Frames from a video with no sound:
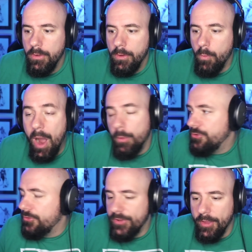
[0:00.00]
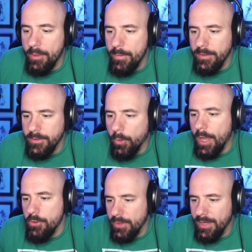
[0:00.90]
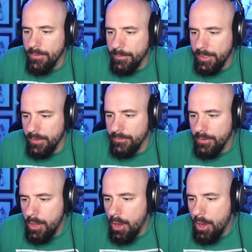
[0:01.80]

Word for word: Why would you sell them? At, okay, you can give them kids.